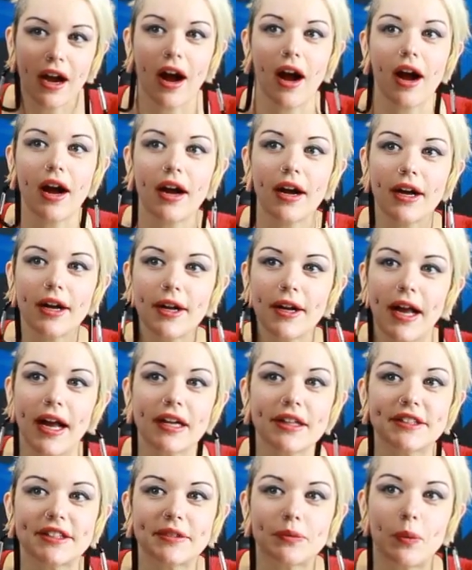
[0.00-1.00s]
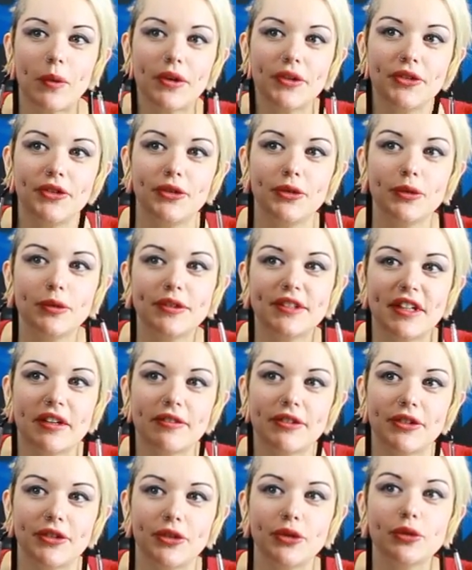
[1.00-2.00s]

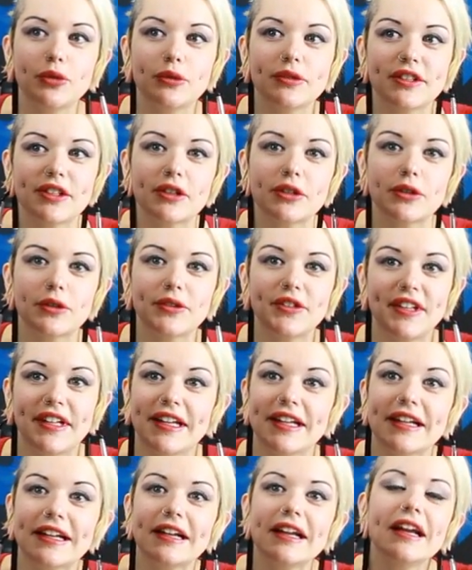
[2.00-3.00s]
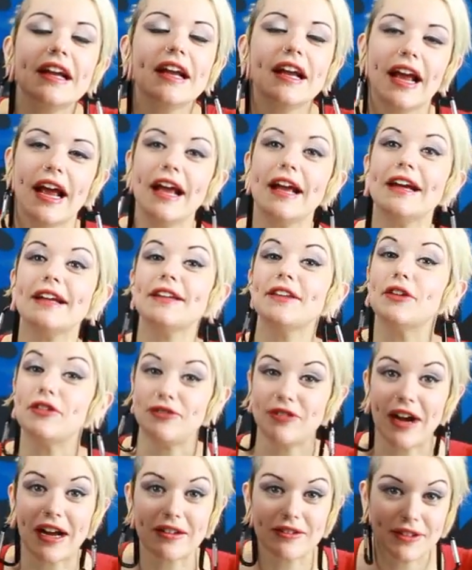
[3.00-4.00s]
X2720T, and the
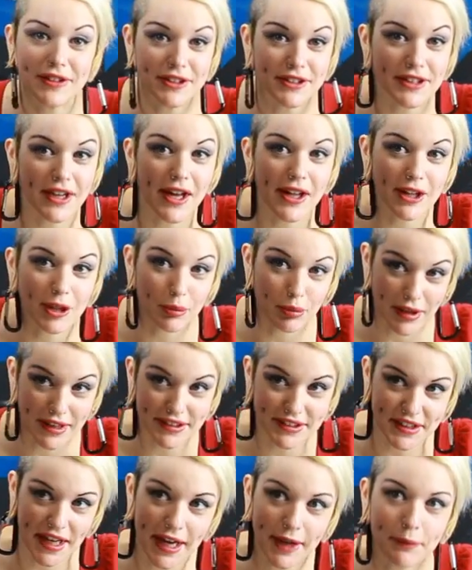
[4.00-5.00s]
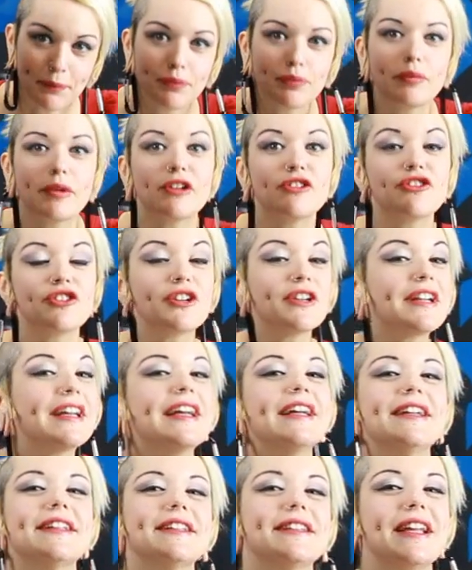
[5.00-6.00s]
$500 price tag. Be sure to
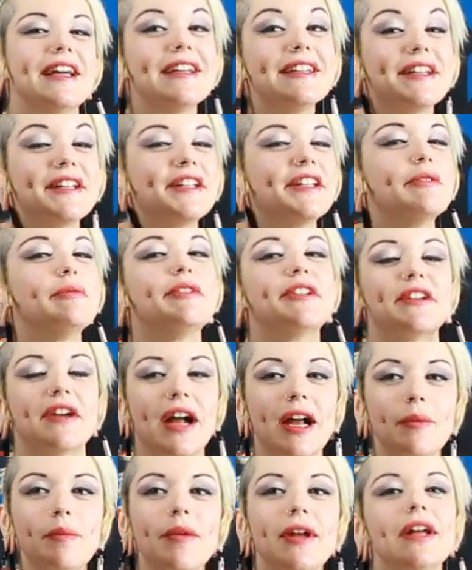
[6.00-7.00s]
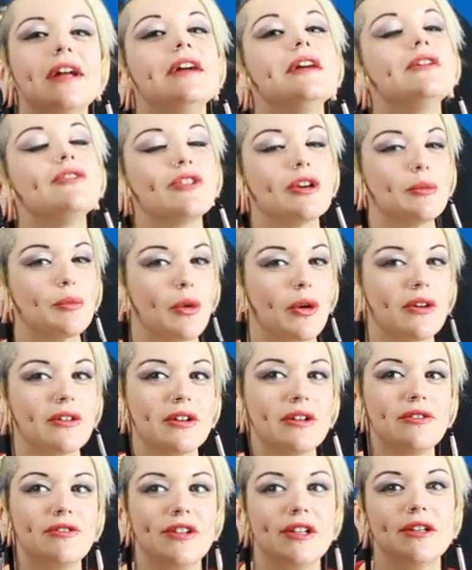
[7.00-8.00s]
hit like and subscribe for more
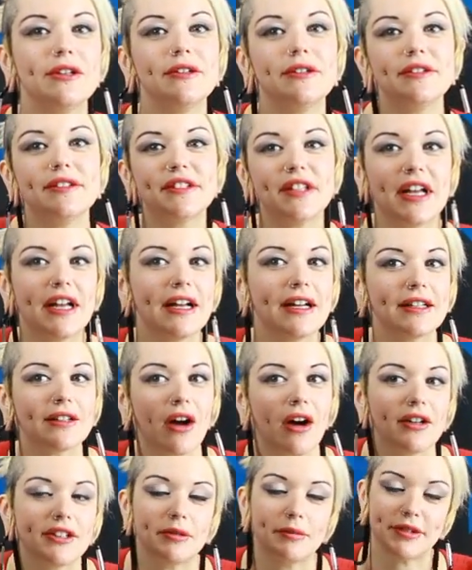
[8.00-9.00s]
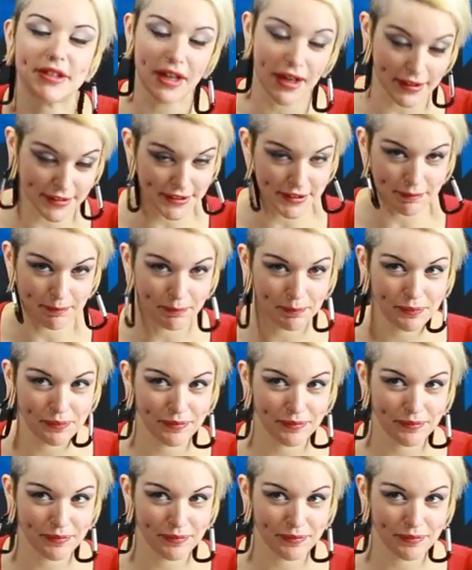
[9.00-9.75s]
reviews and awesome sauce.